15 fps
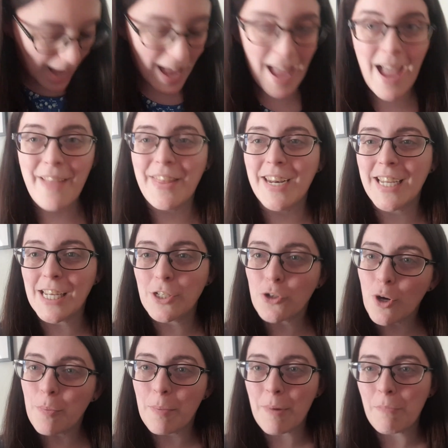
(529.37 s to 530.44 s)
uh, and then I get to
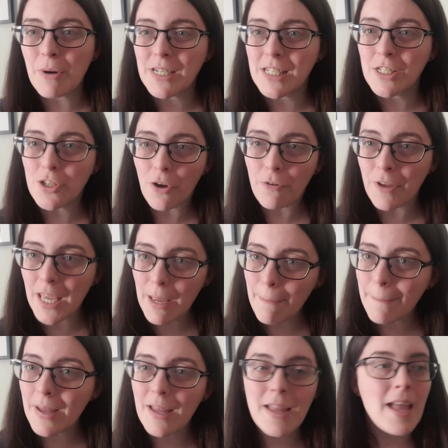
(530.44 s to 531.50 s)
open my presents off him,